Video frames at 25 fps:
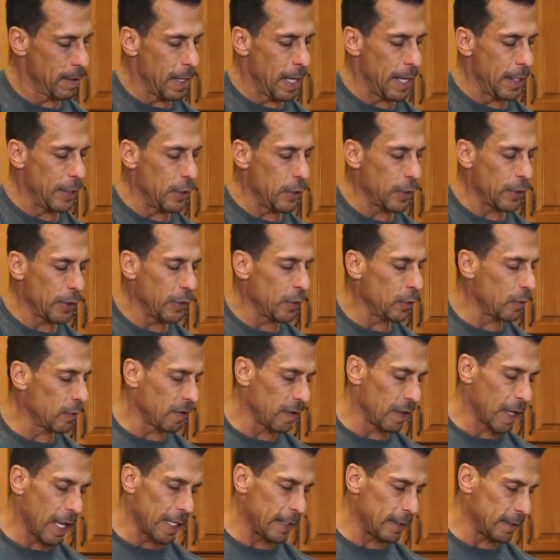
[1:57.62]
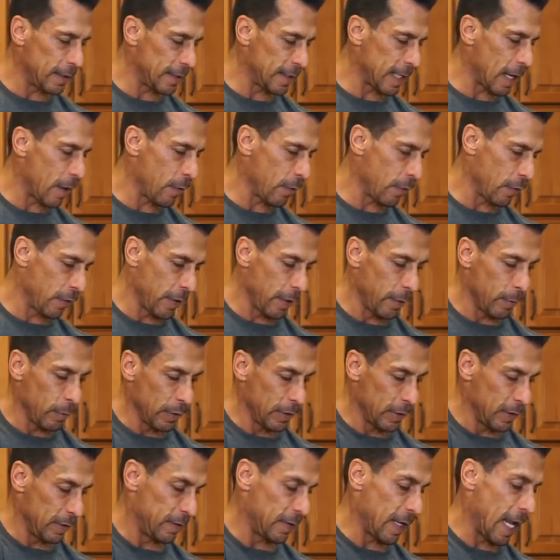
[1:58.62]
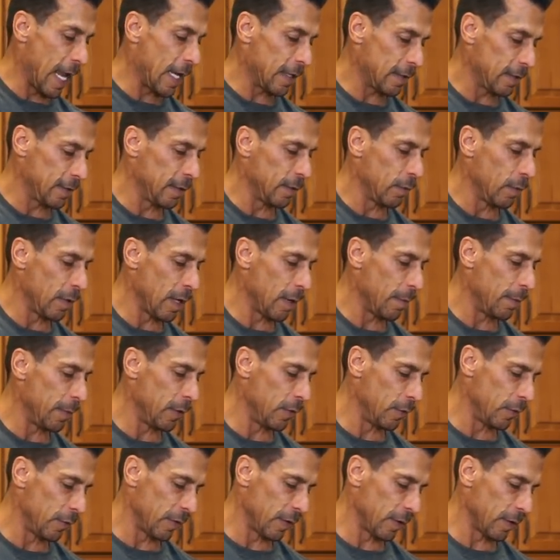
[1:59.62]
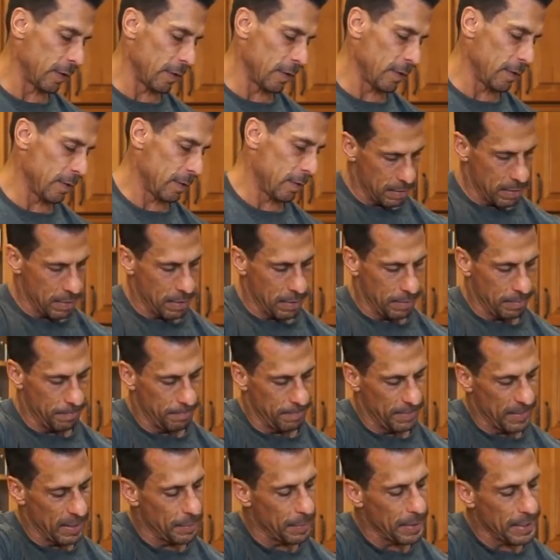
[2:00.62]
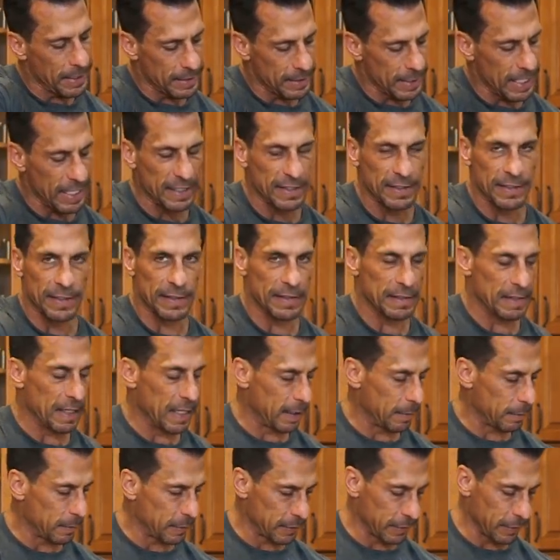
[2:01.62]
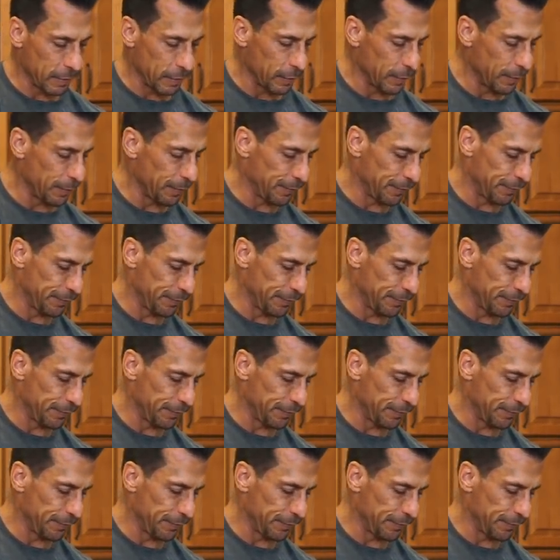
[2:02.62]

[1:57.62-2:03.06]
And you can use light sour cream, which is actually what I'm using. To me, it tastes the same, so